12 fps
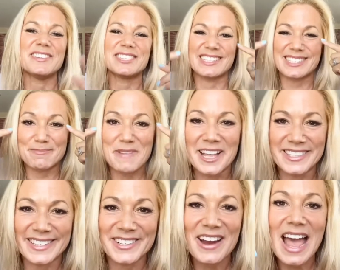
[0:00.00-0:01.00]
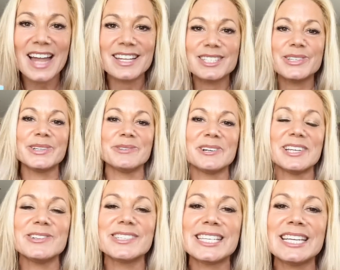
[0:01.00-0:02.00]
It just depends on your attitude and what
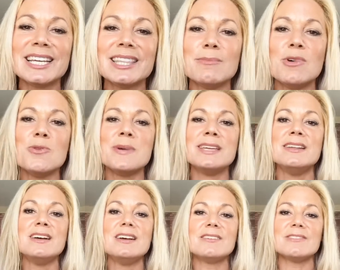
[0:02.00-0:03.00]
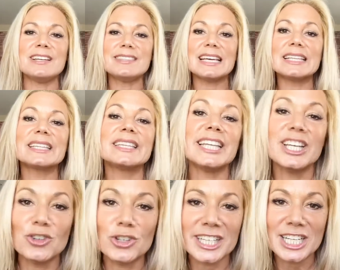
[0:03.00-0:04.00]
you're seeing in the moment, right? That
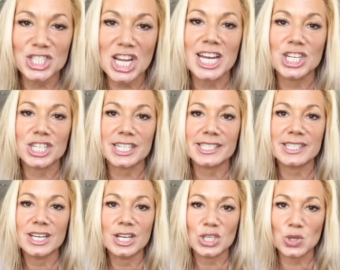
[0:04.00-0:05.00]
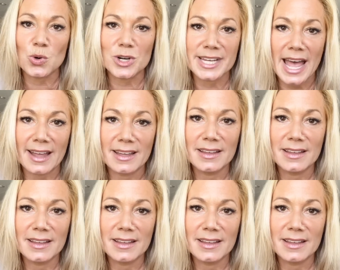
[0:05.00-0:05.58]
literally changes your day.